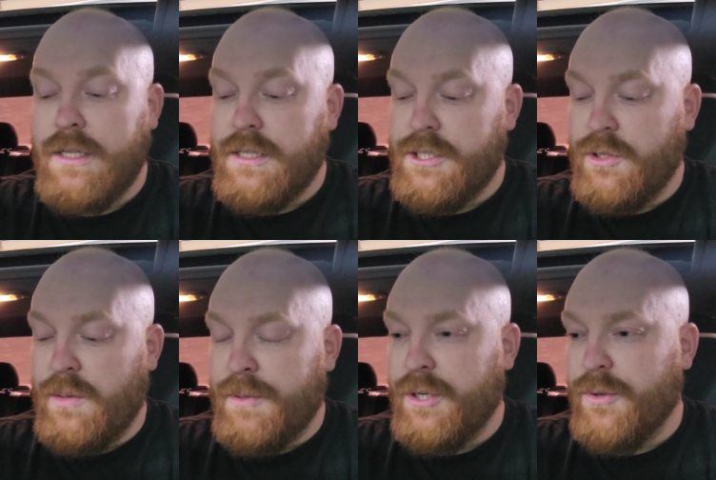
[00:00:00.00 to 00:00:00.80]
So
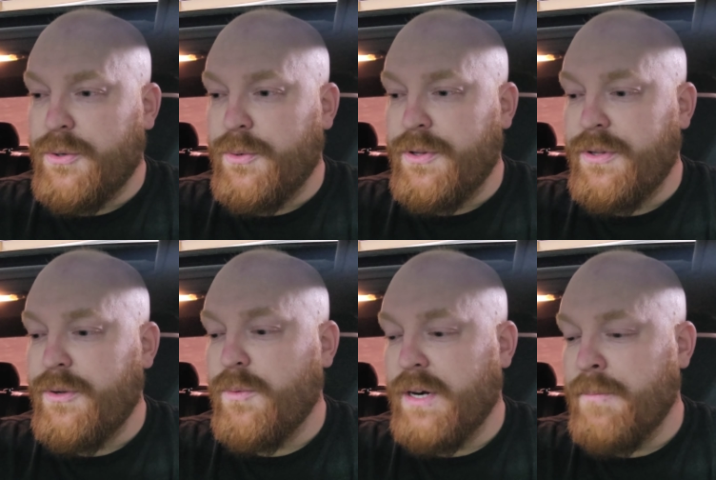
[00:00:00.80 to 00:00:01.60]
I'm gonna go through with
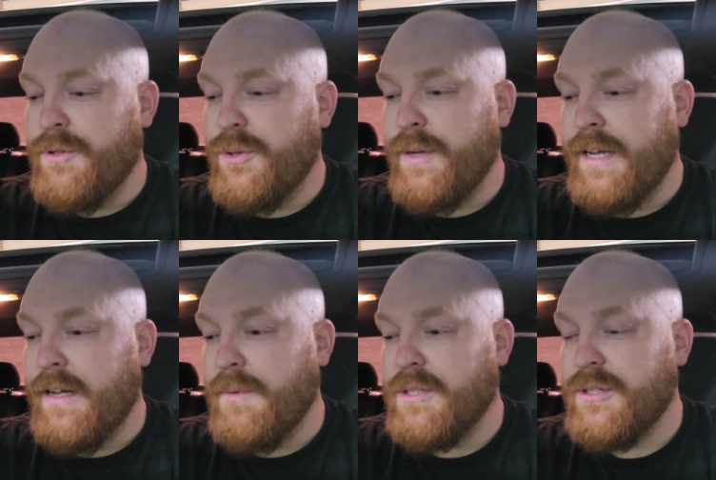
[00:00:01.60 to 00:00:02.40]
you what I'm doing.
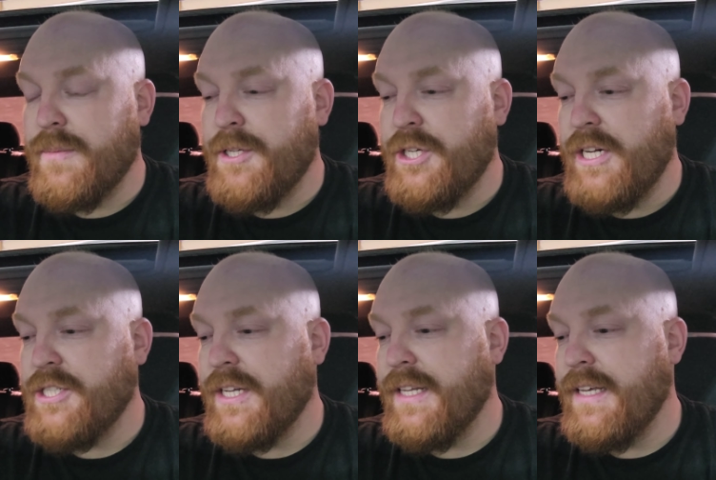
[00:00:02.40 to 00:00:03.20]
I'm also gonna be
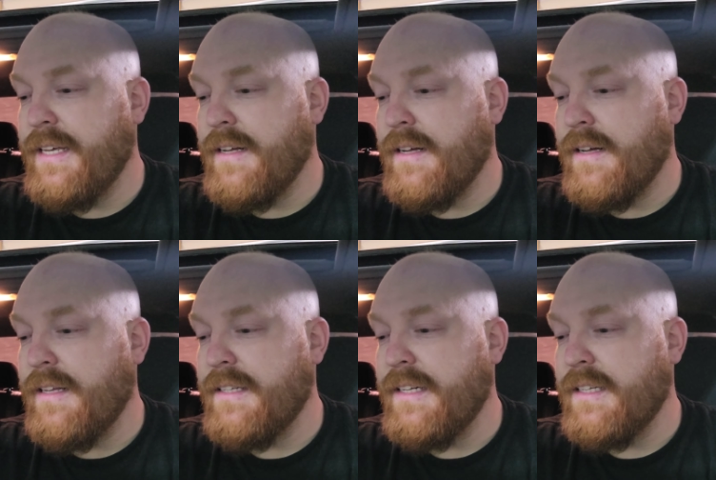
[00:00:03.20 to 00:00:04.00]
changing the uh,
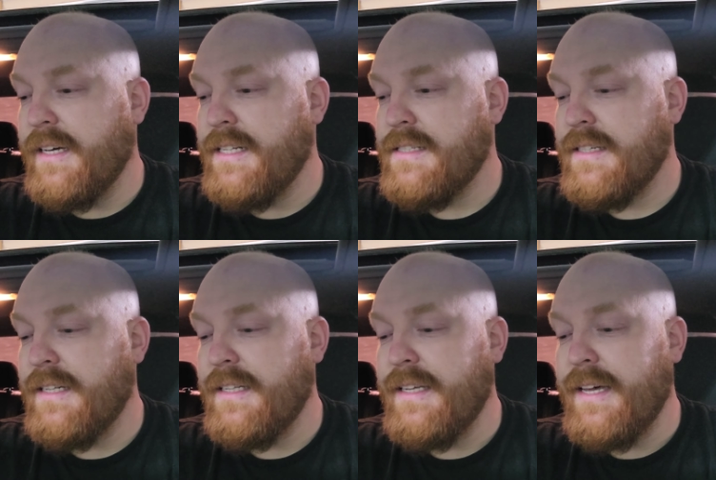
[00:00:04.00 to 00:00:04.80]
LED lights
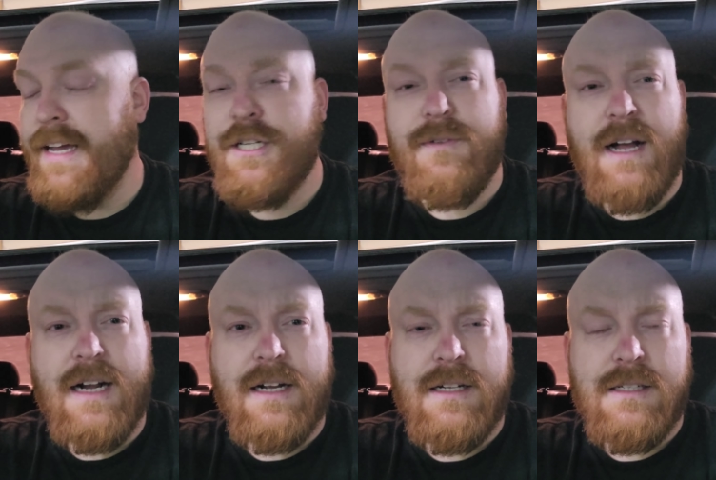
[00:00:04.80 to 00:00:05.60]
in the HVAC
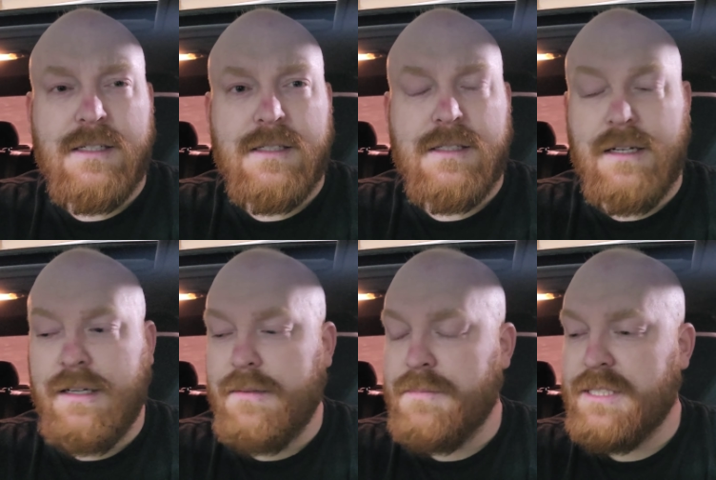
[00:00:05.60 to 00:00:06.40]

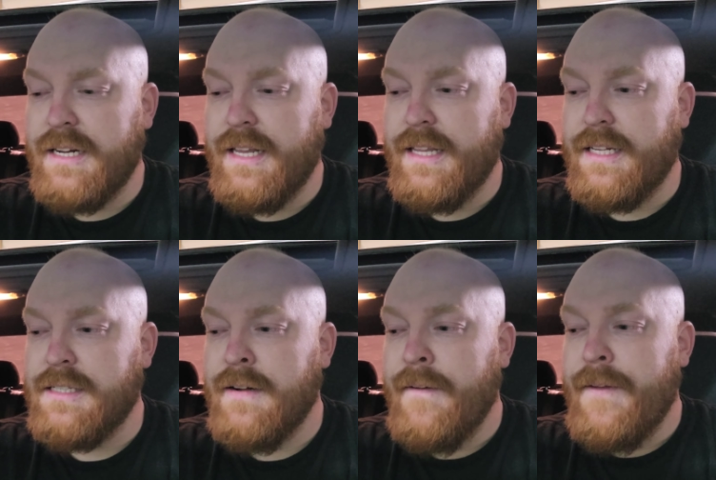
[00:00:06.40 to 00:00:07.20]
um, side of things.